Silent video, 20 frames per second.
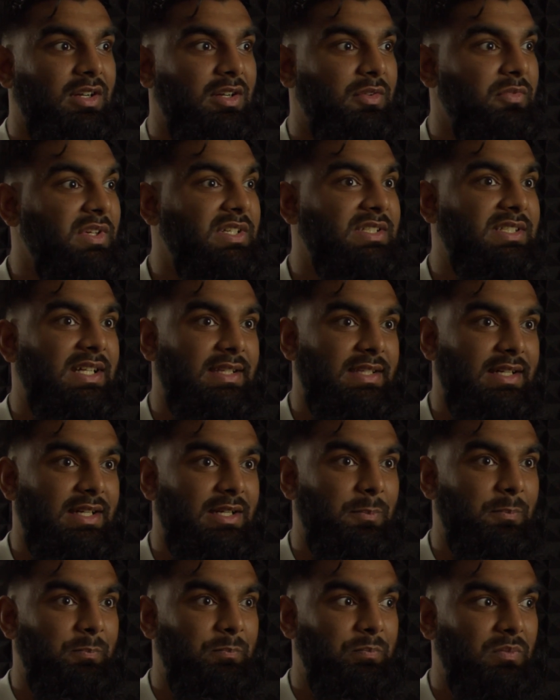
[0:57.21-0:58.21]
things like
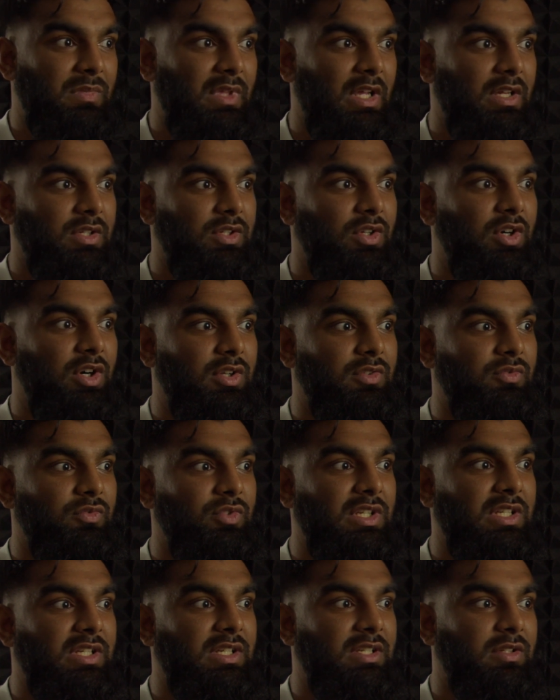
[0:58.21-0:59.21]
that. You can't
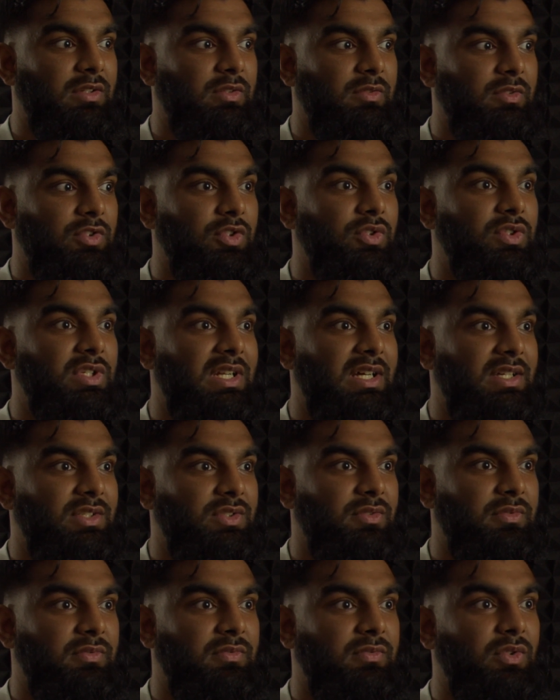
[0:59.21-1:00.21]
really utilize
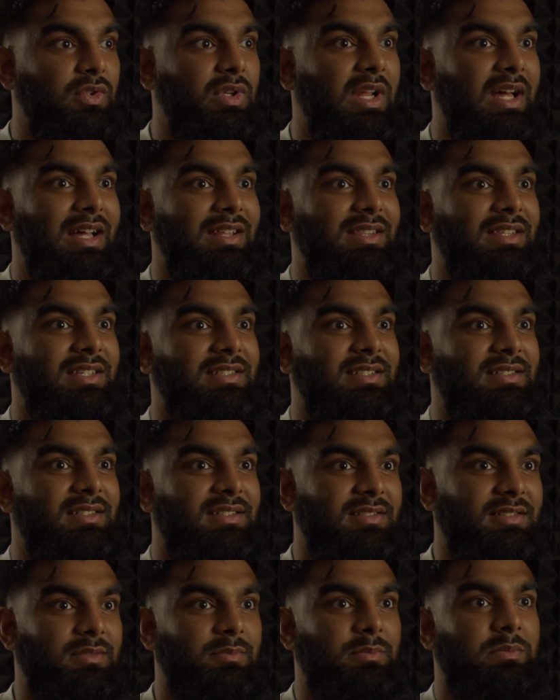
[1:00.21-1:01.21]
your full
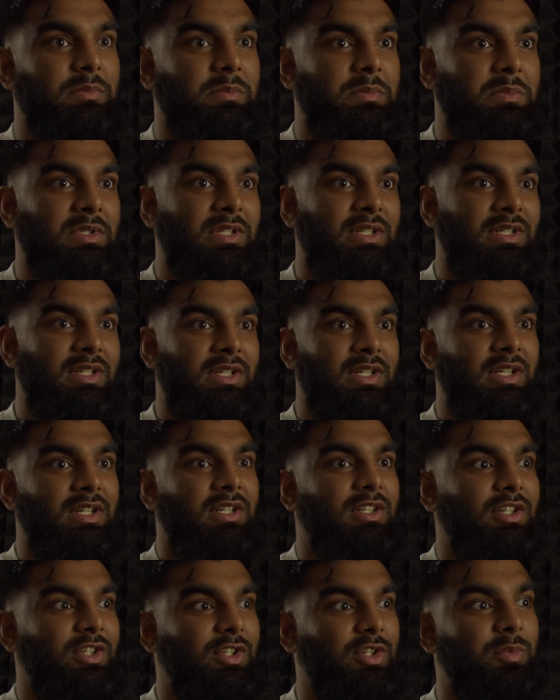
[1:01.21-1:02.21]
athleticism.
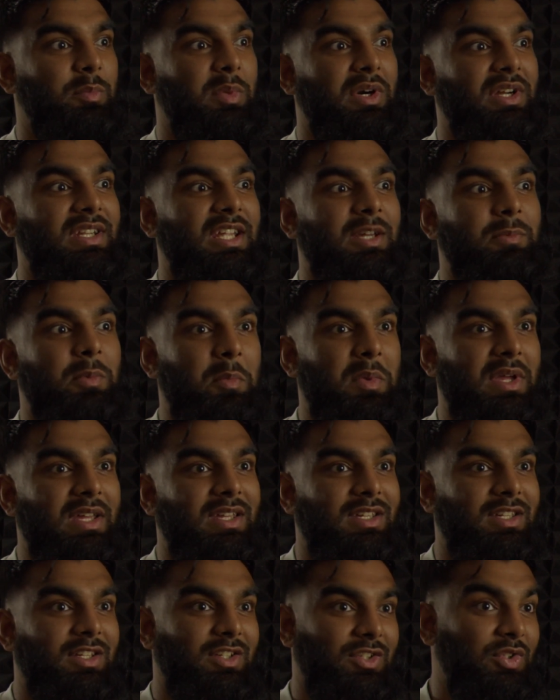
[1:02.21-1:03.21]
You know, but in
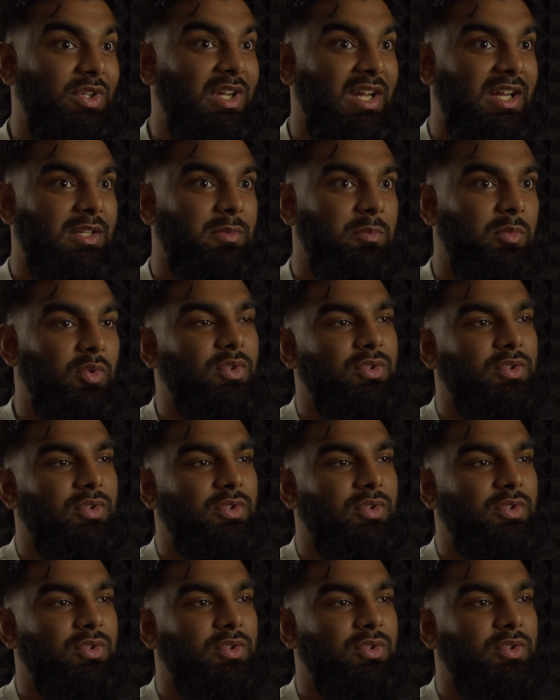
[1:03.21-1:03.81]
MMA you can more